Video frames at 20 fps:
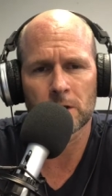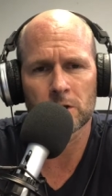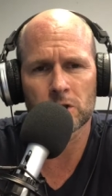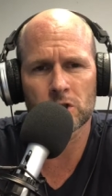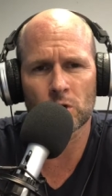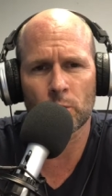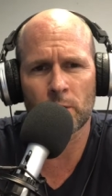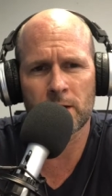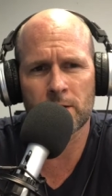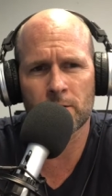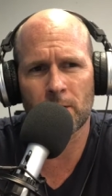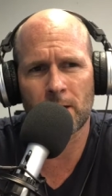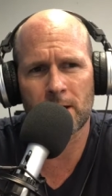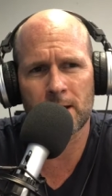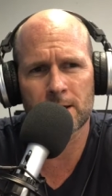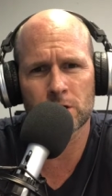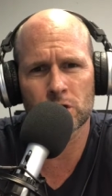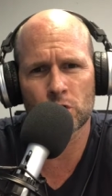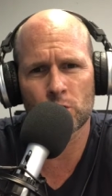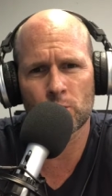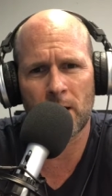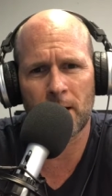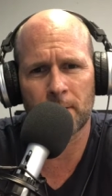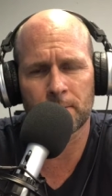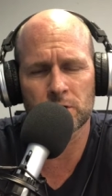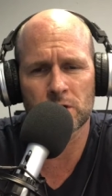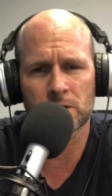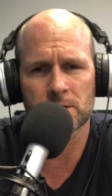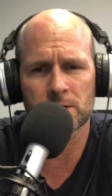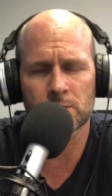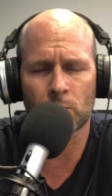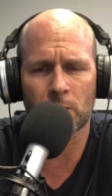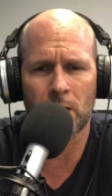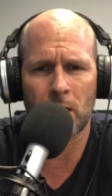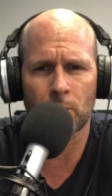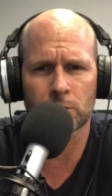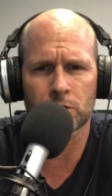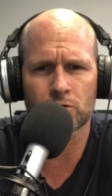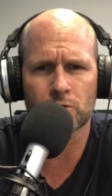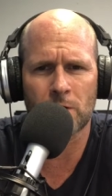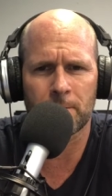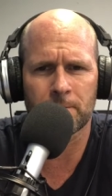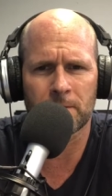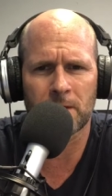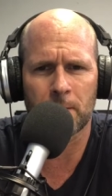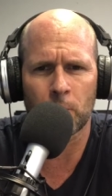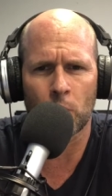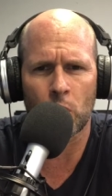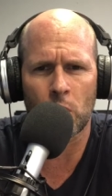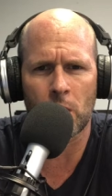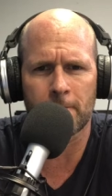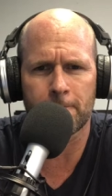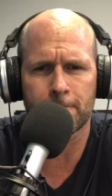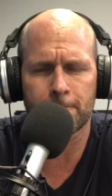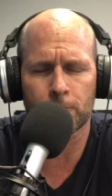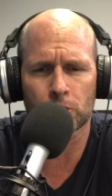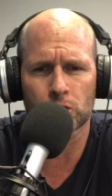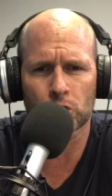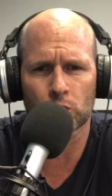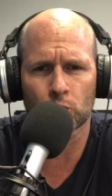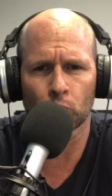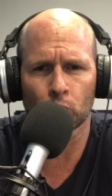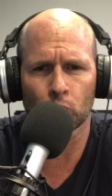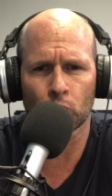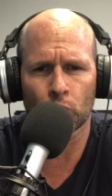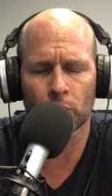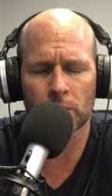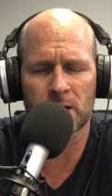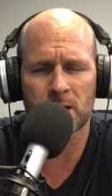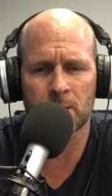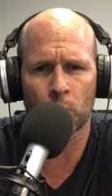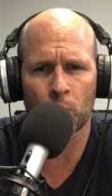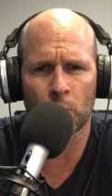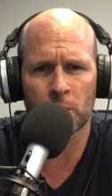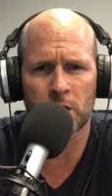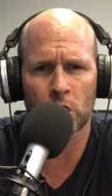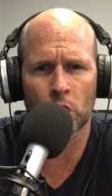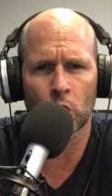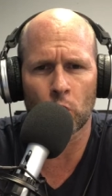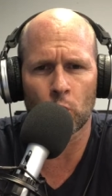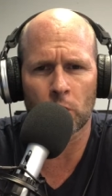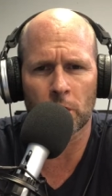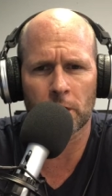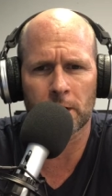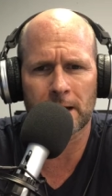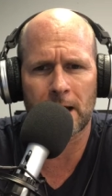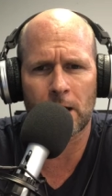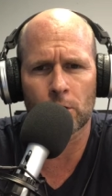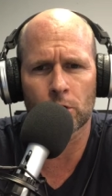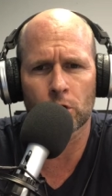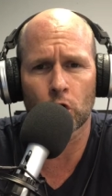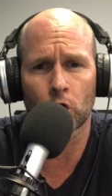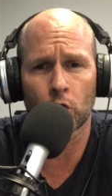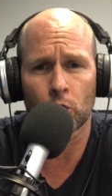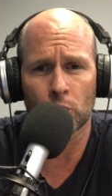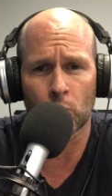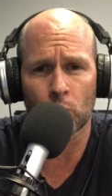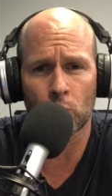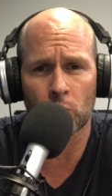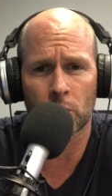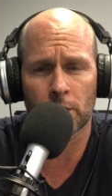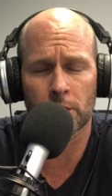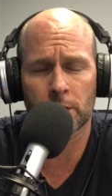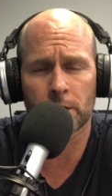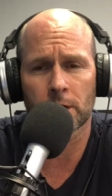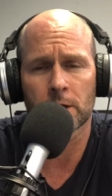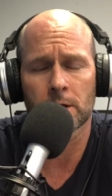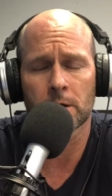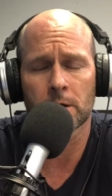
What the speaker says: So either I had two options when I would drop them off for school early in the morning, go work out, go to work,